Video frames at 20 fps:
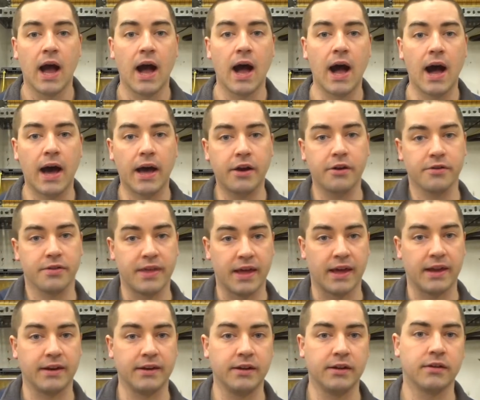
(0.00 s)
hotter
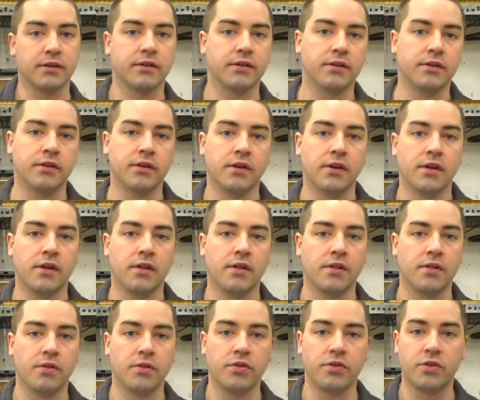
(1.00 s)
than
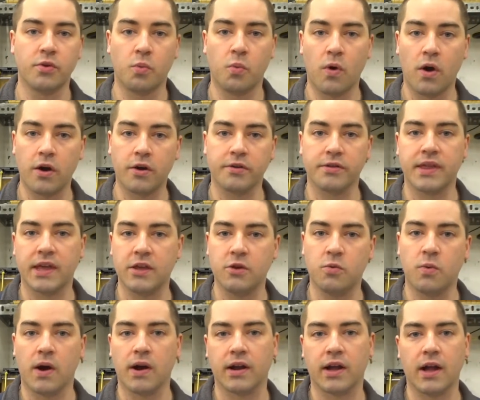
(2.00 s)
the water that you
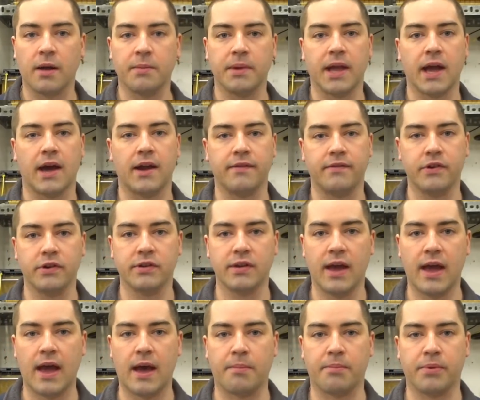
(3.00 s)
want coming out of your
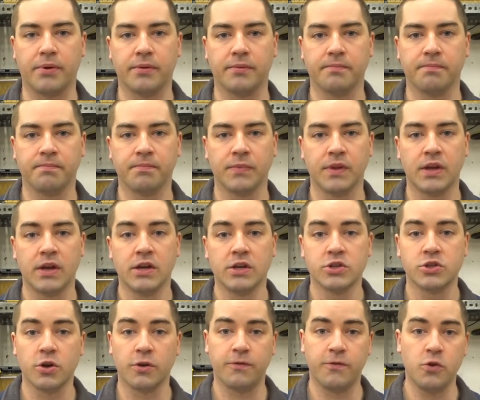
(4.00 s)
tap.
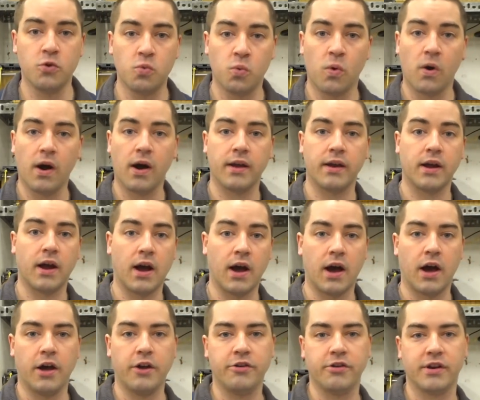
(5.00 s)
So if you want
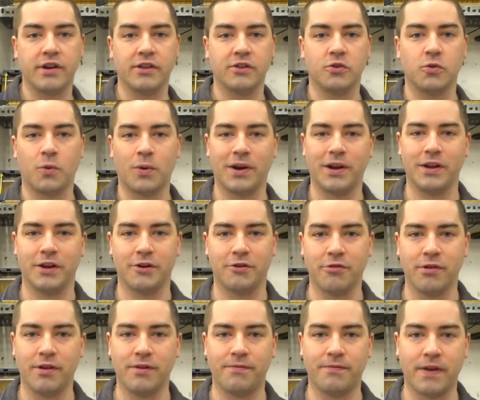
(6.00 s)
120
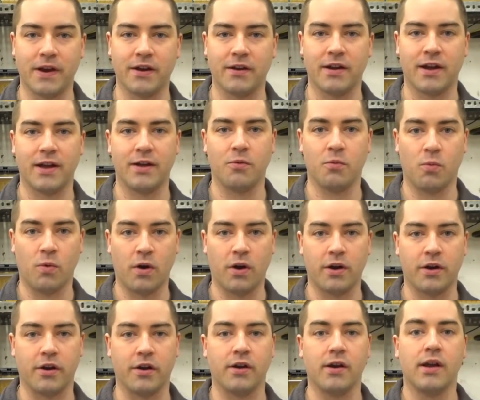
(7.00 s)
degree Fahrenheit
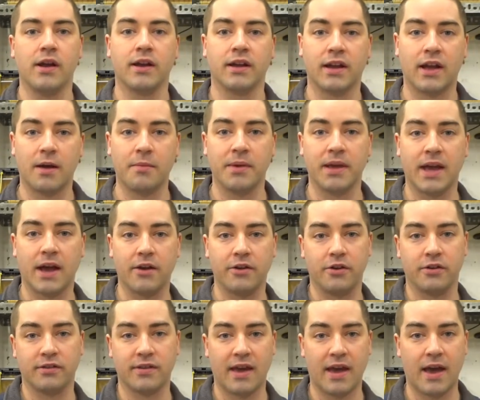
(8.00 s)
water coming out
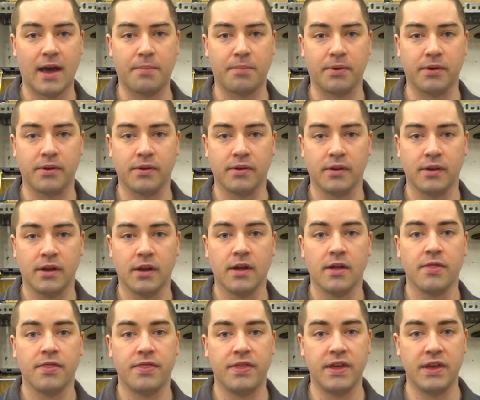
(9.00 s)
your tap,
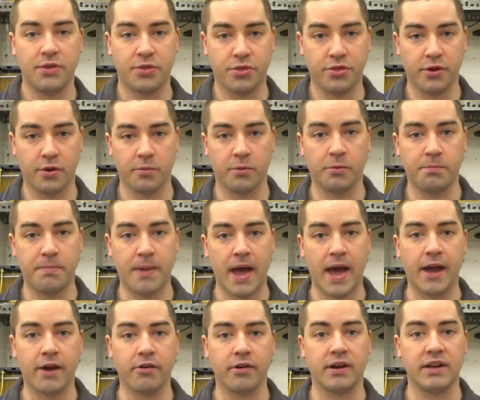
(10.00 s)
the thermal
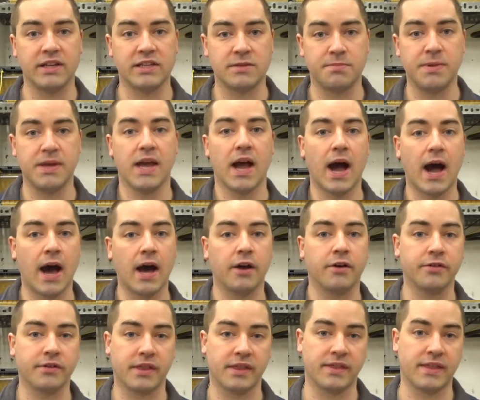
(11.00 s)
battery needs to be
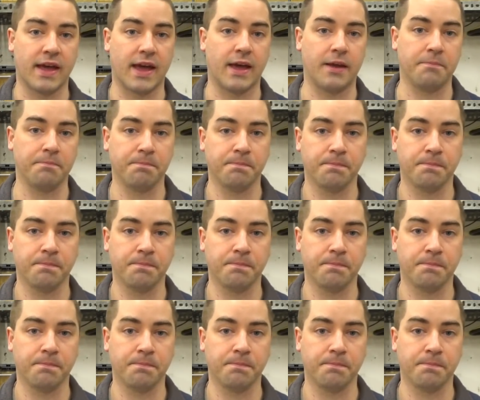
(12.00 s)
hotter than that.